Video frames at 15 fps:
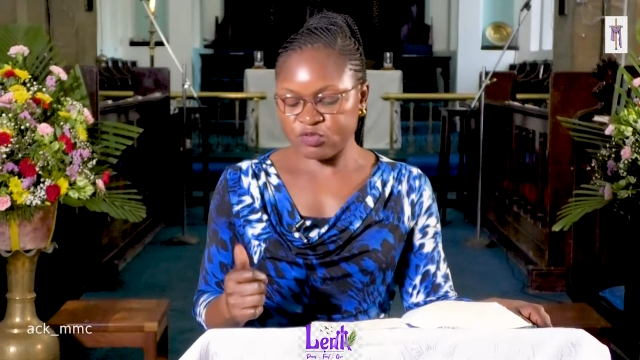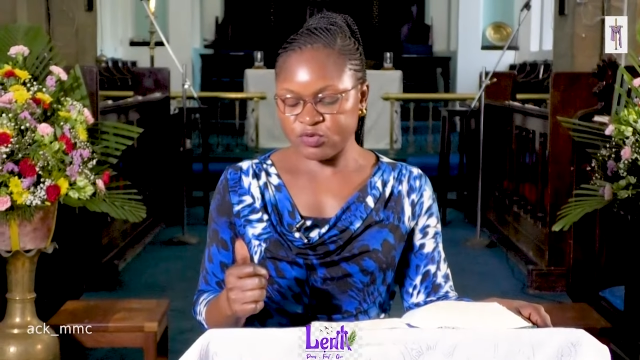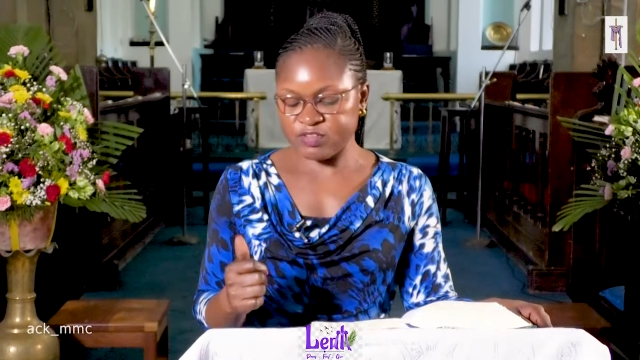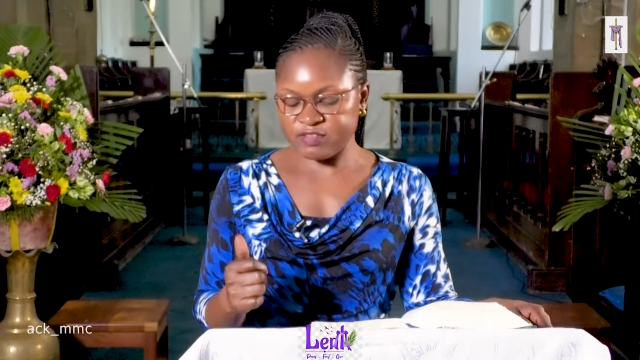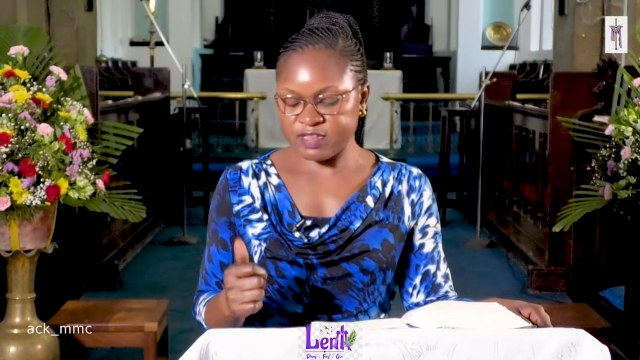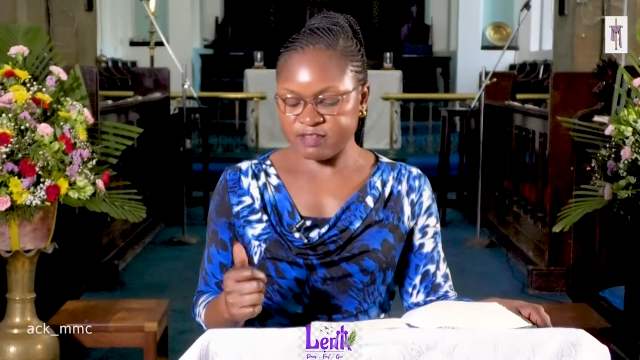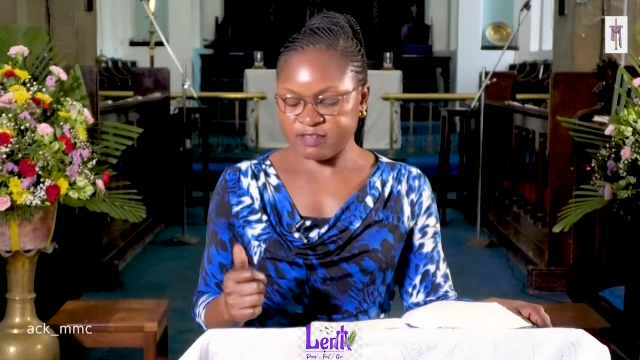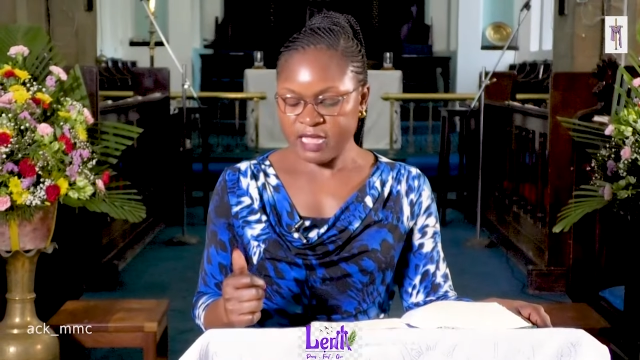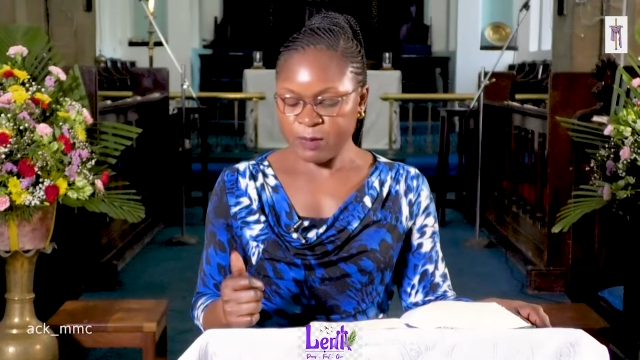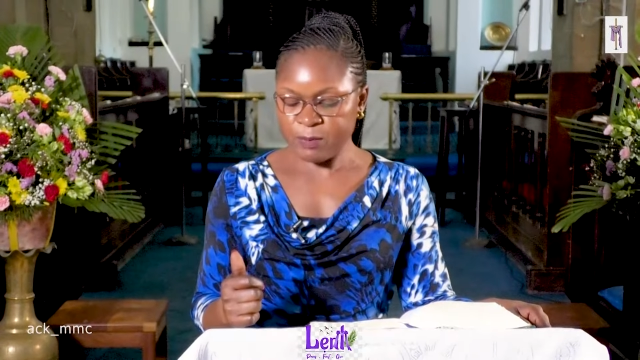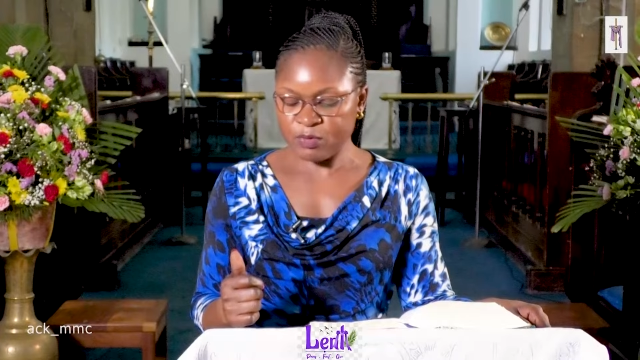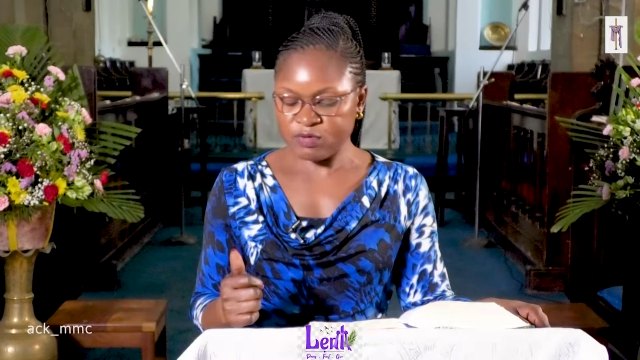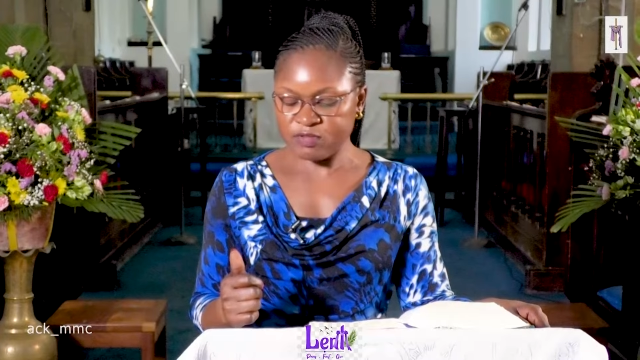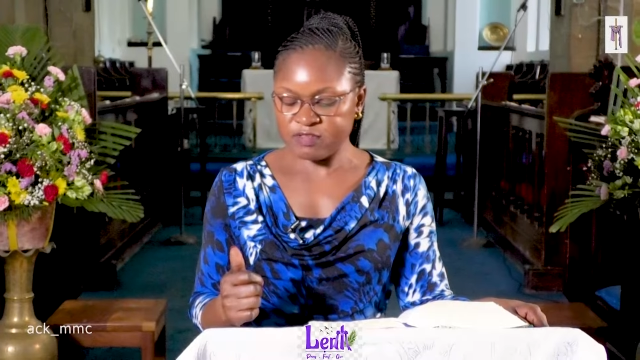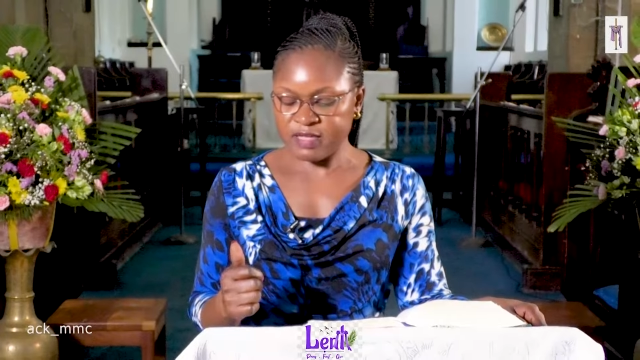to his
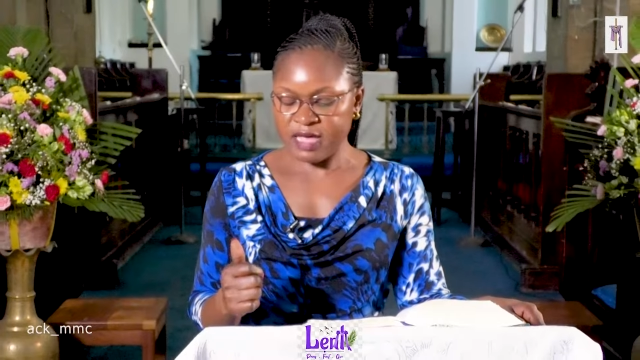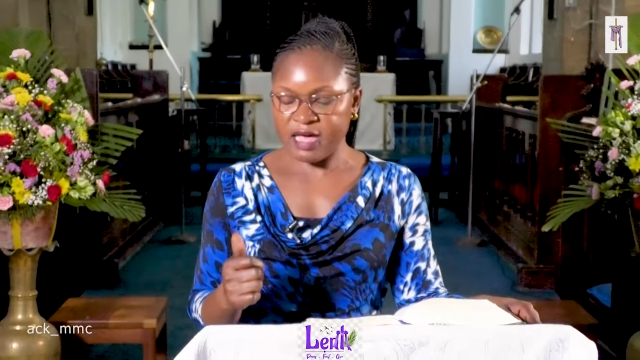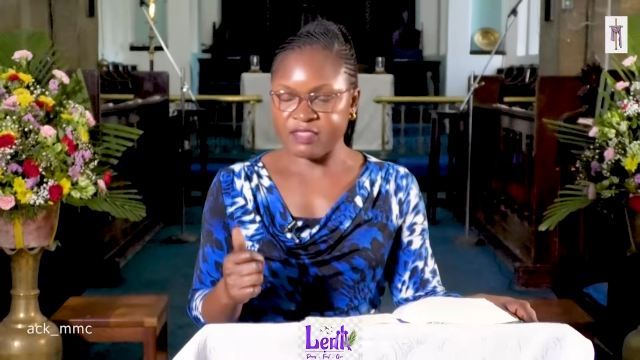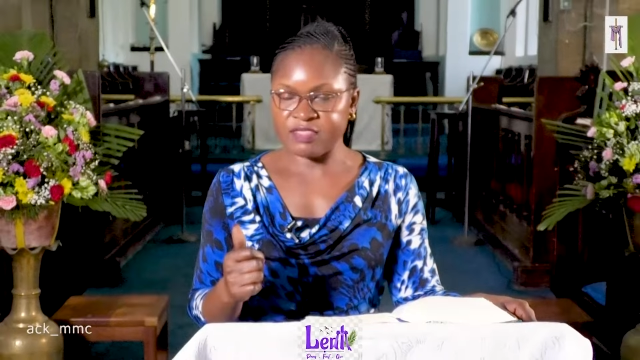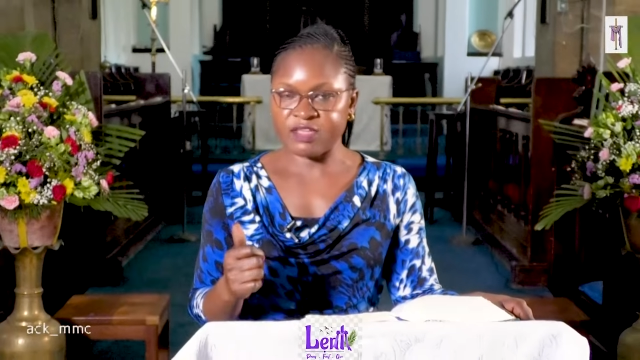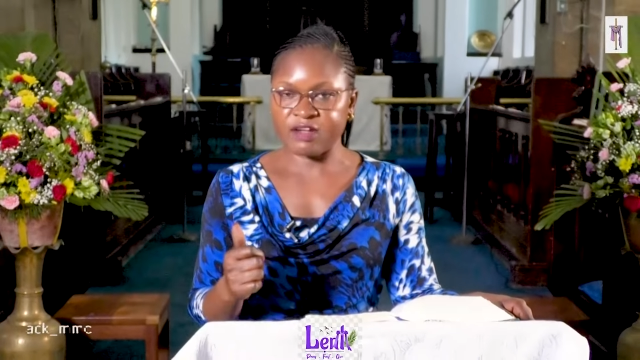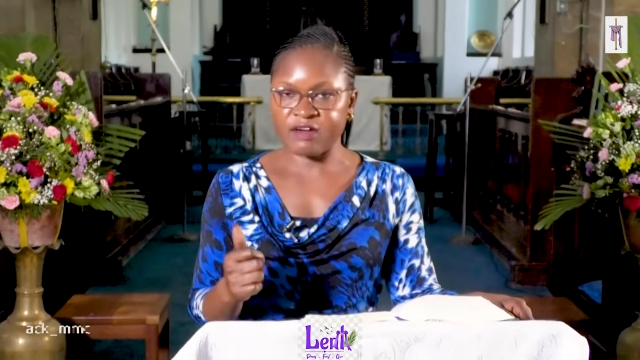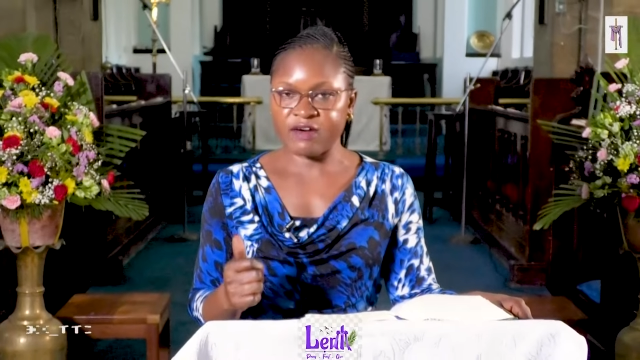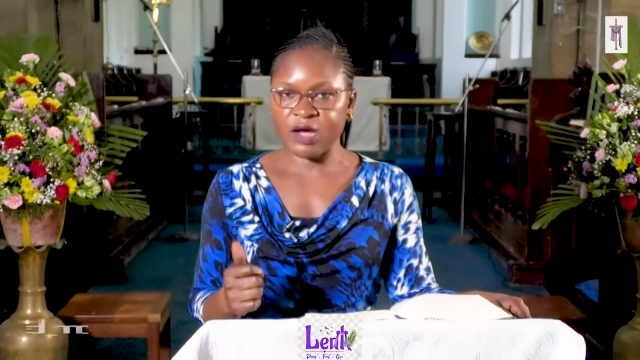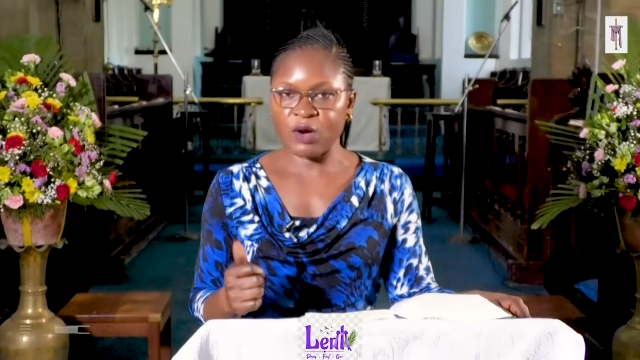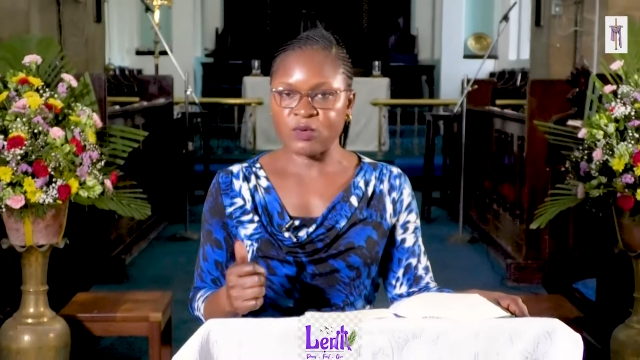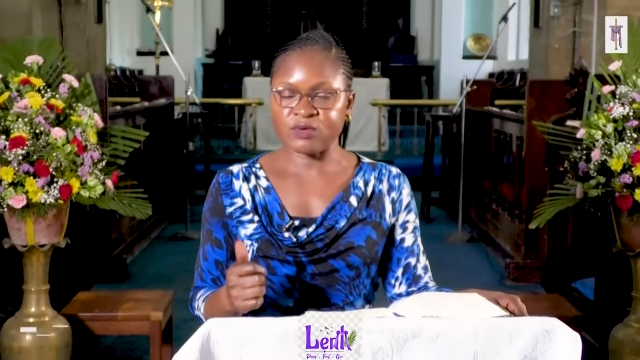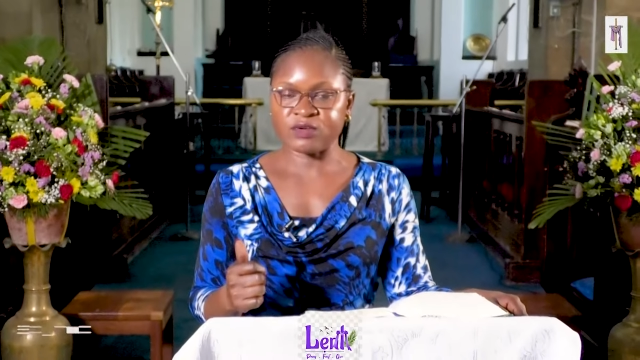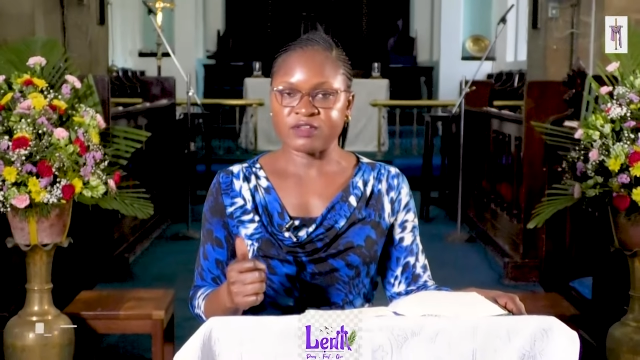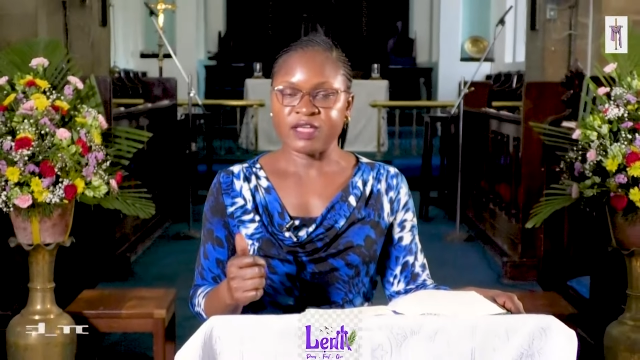disciples and the
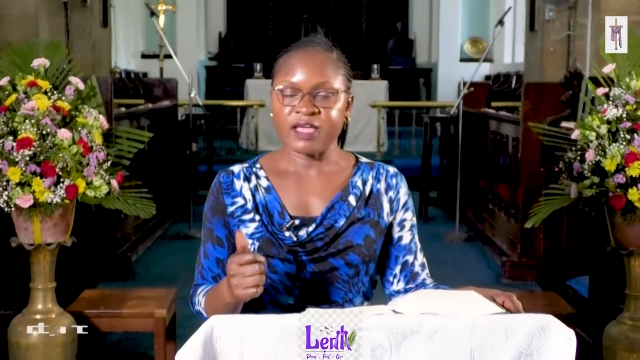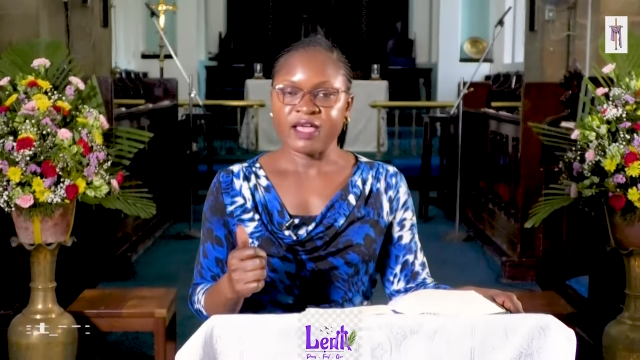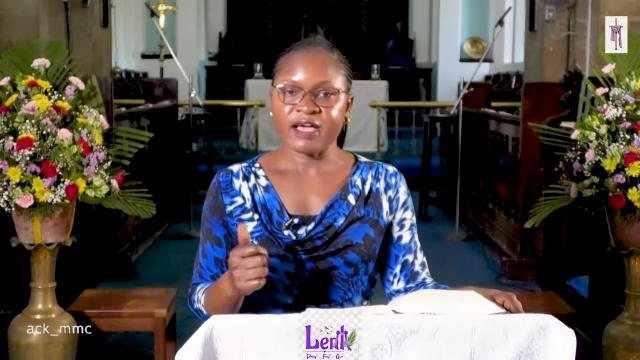crowd